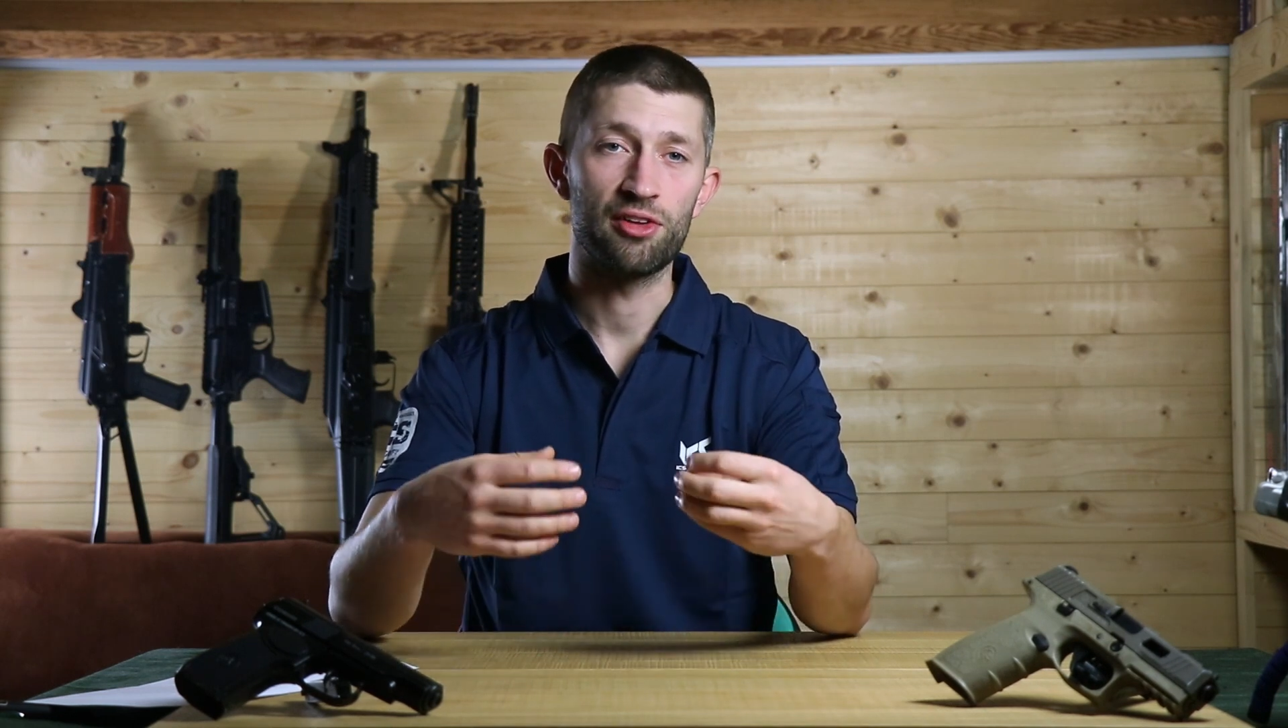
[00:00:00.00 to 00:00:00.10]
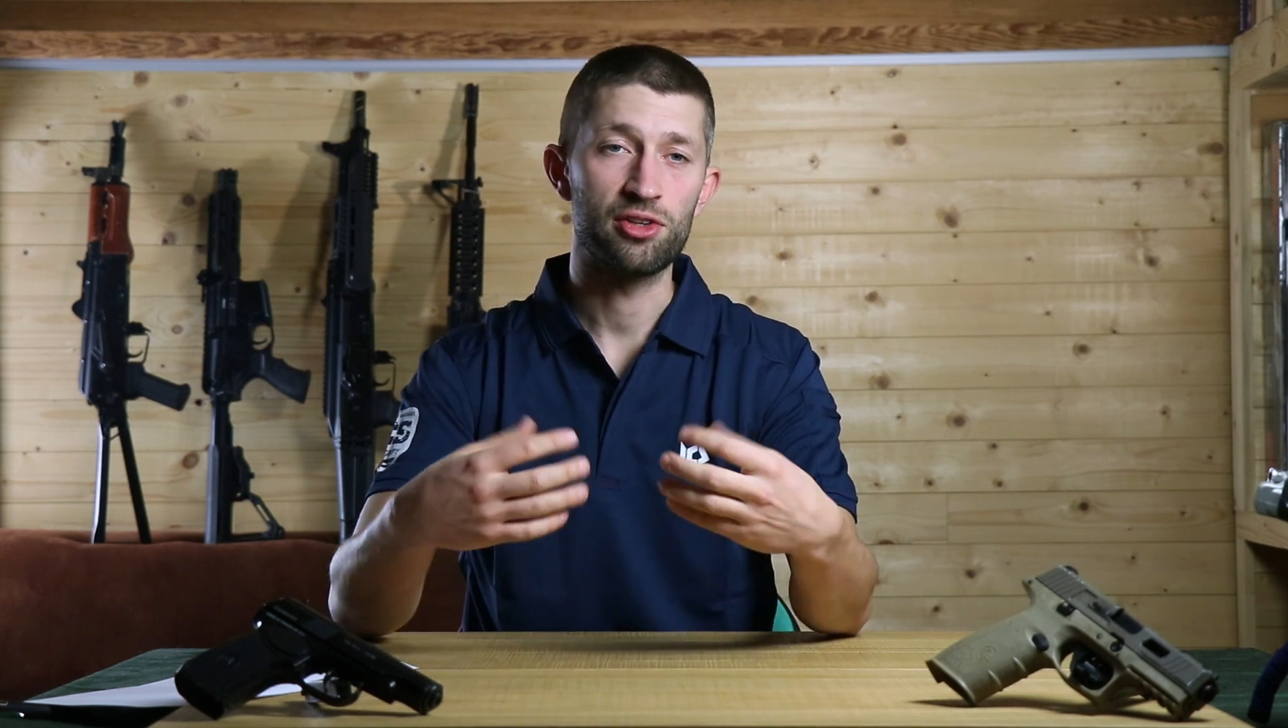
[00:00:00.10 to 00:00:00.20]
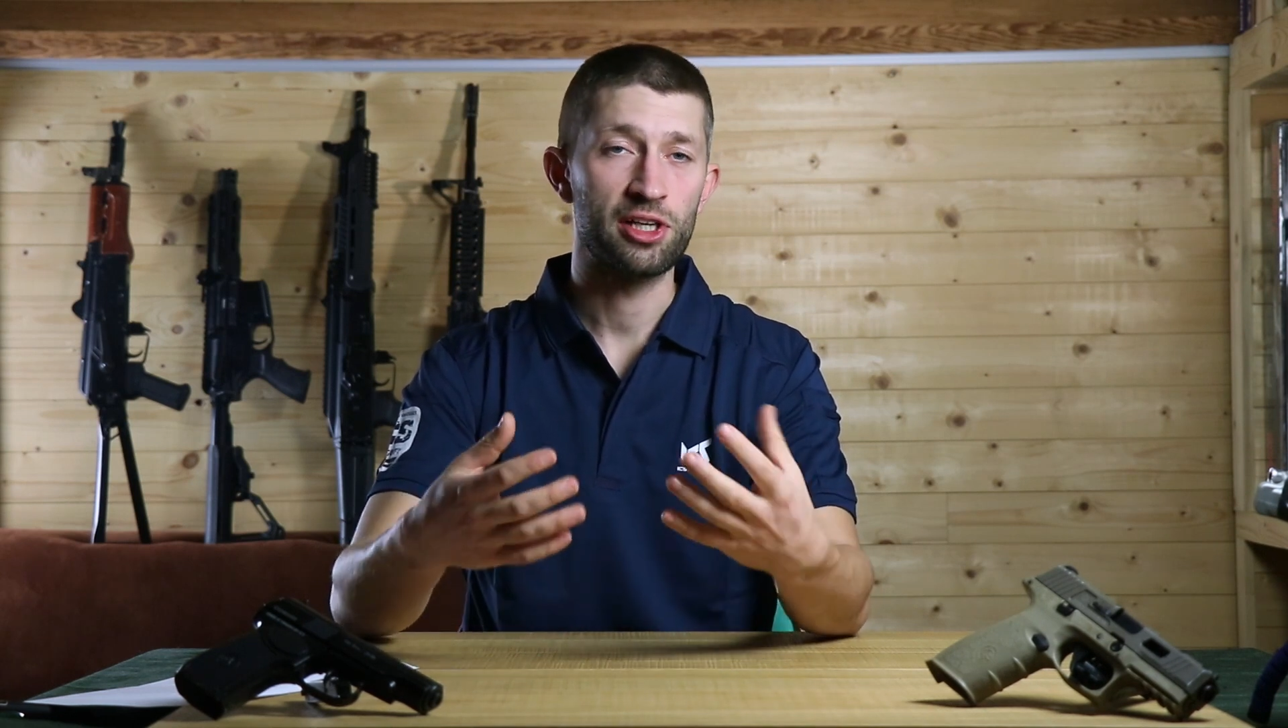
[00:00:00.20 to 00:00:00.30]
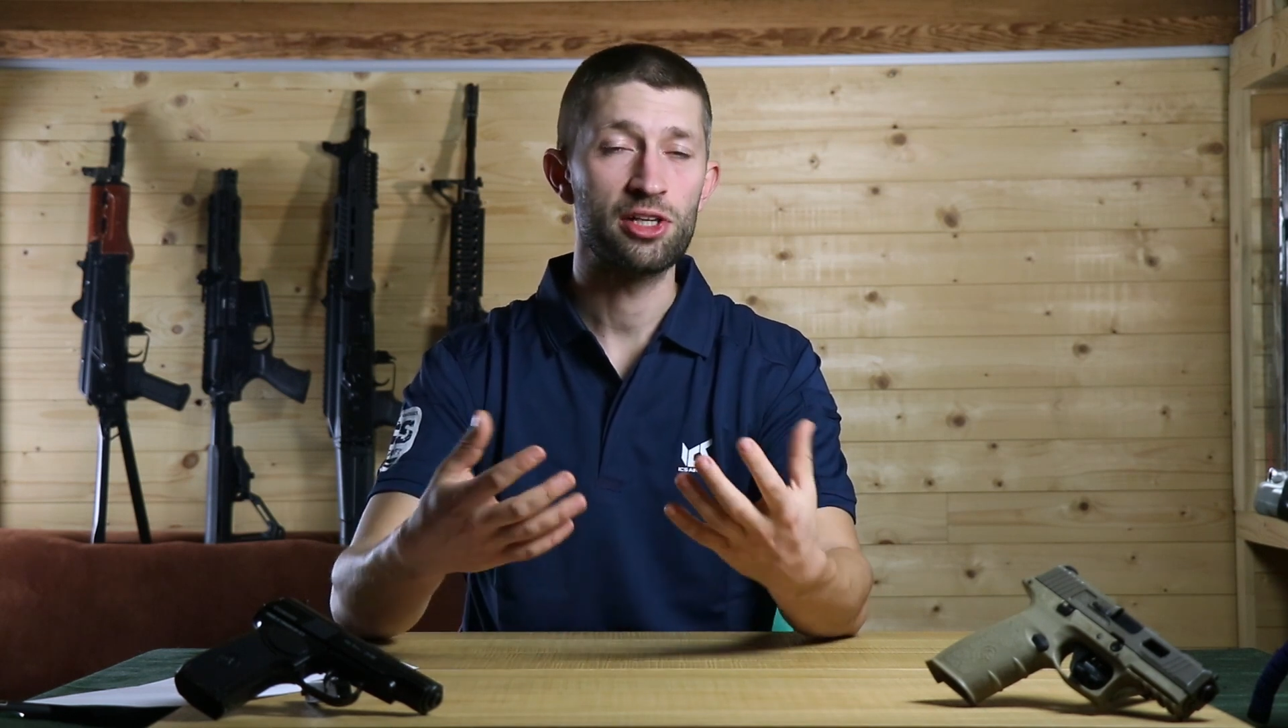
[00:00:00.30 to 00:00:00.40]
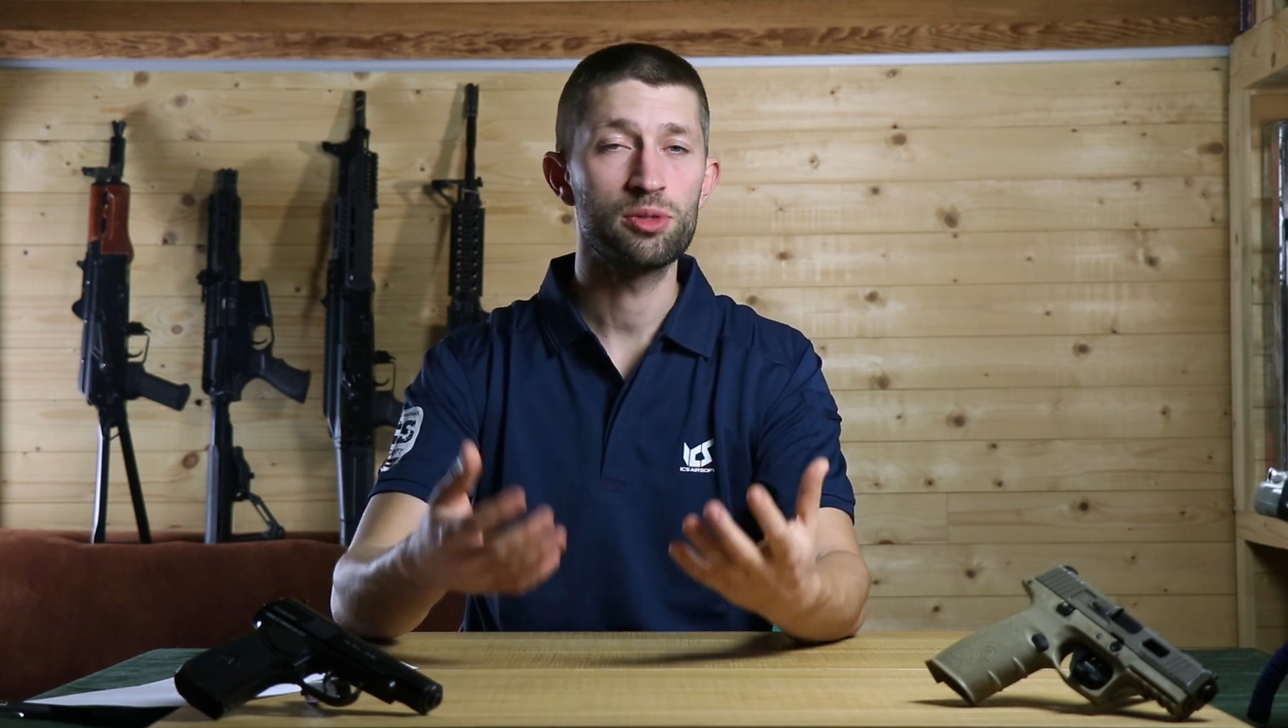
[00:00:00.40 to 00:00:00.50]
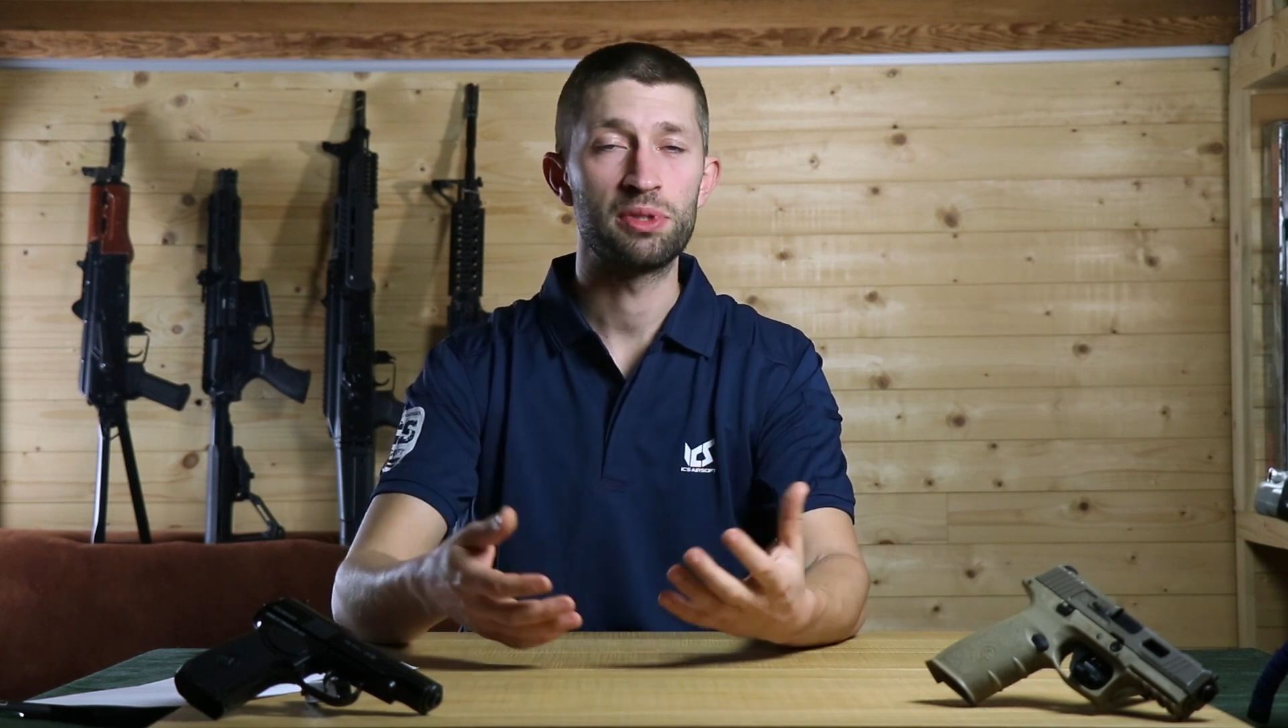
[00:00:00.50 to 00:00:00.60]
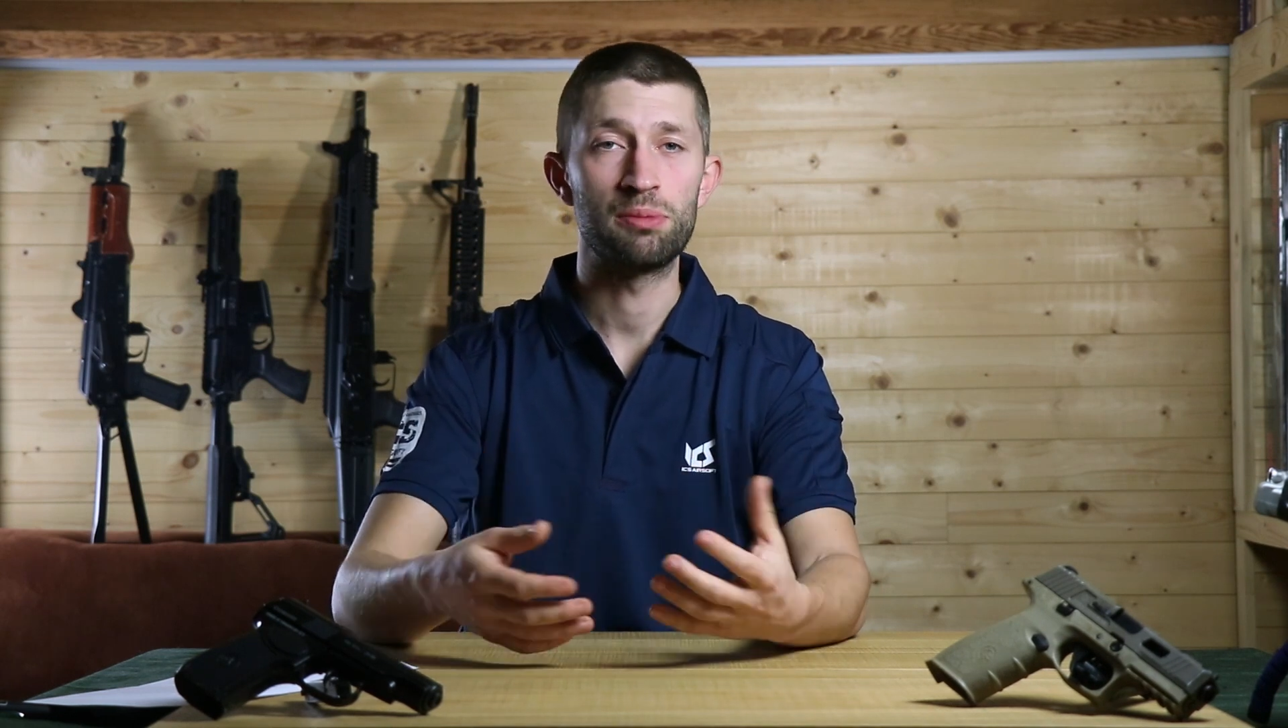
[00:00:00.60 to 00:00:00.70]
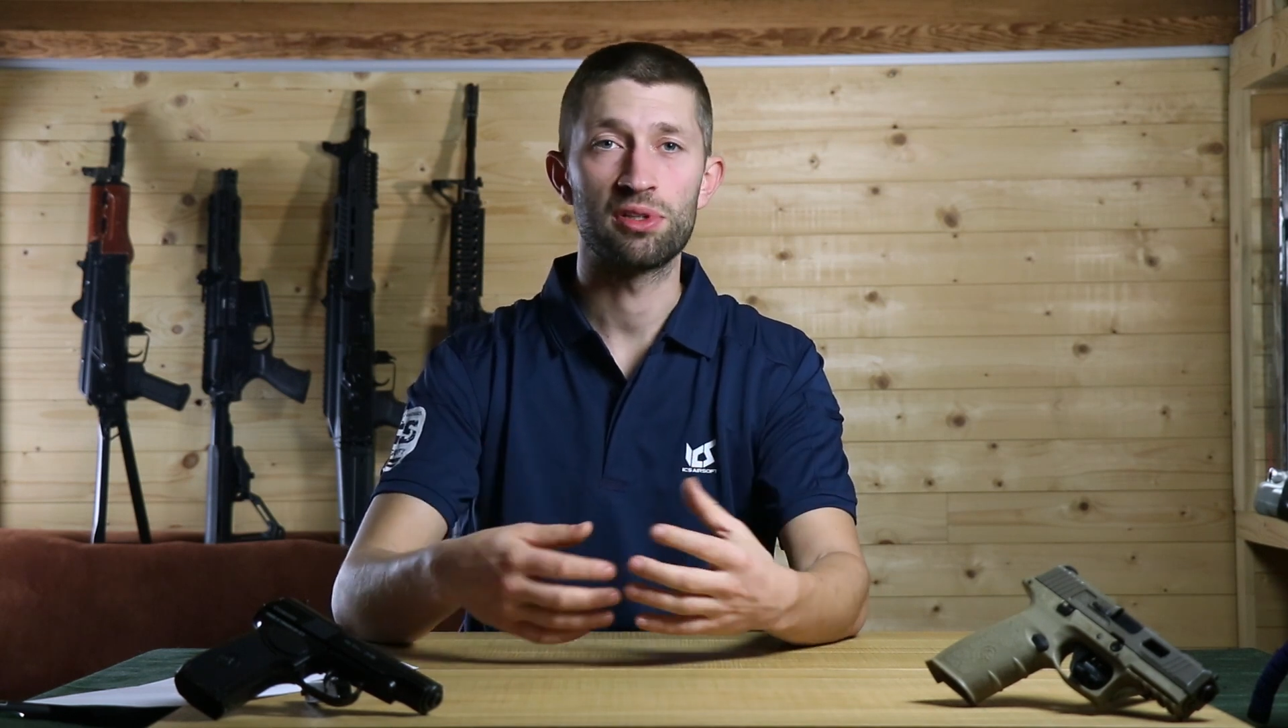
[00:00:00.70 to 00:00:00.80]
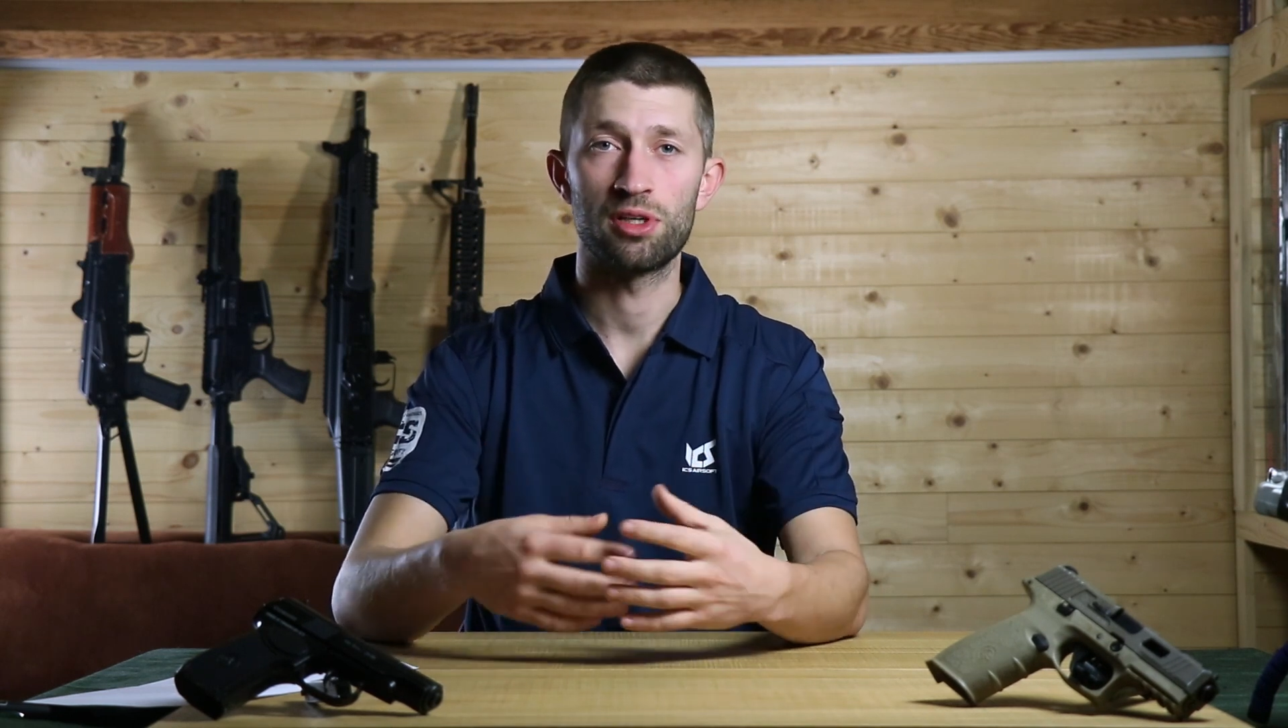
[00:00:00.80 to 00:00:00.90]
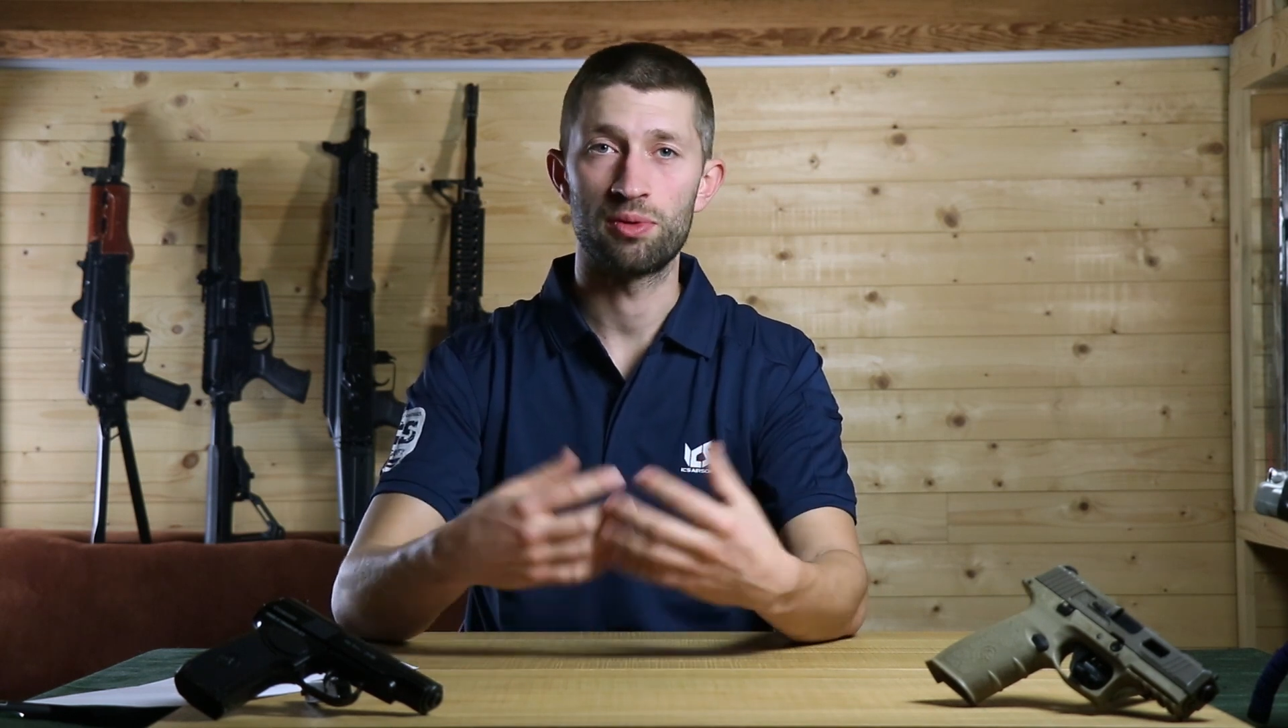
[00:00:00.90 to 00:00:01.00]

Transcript: talking to people